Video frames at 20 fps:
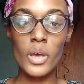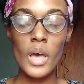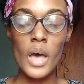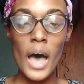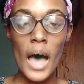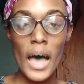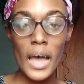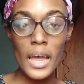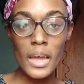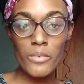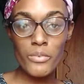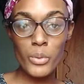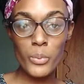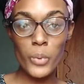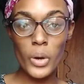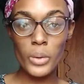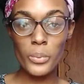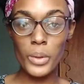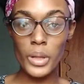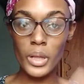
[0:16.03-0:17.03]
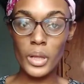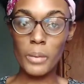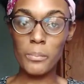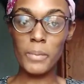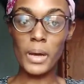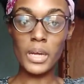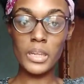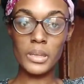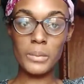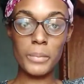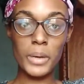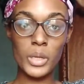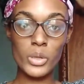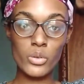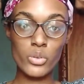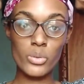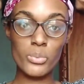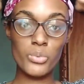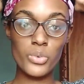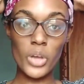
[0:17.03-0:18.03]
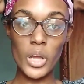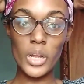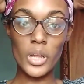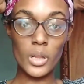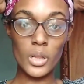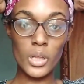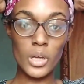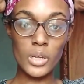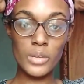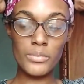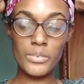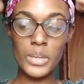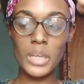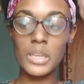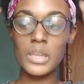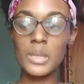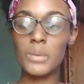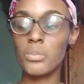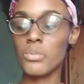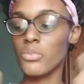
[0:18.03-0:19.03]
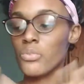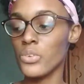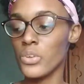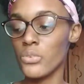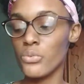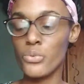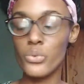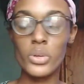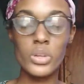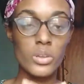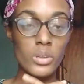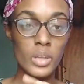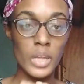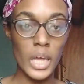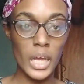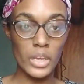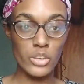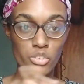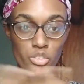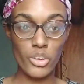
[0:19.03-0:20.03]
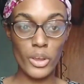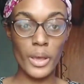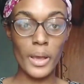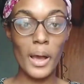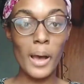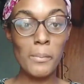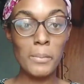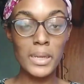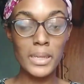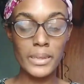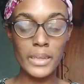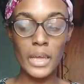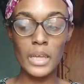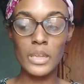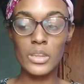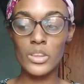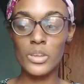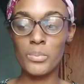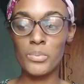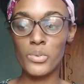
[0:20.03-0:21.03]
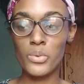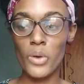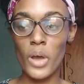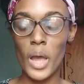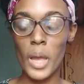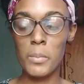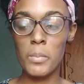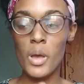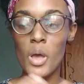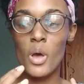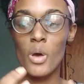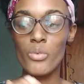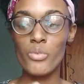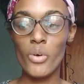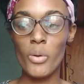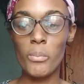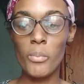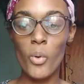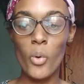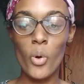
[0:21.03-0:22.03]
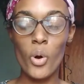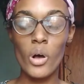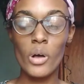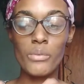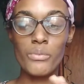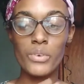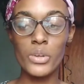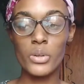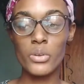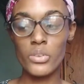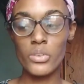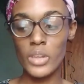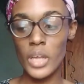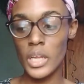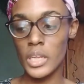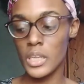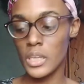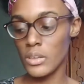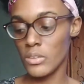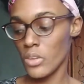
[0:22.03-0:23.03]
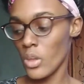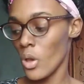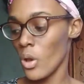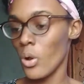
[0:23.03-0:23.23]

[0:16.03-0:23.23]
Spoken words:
Hi everyone, welcome back to my YouTube channel, Confident Lips. Feel free to like, share, comment, and subscribe for more videos like these.